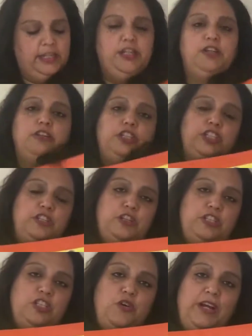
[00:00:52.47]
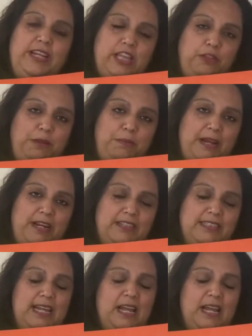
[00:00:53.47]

You should know the story of the three bears.